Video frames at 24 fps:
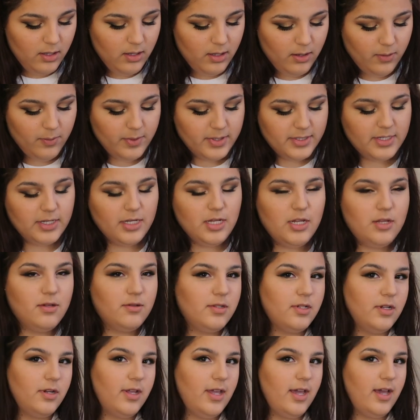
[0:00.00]
I was gonna
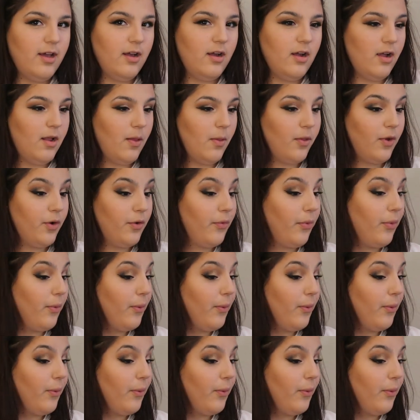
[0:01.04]
use sarcophagus.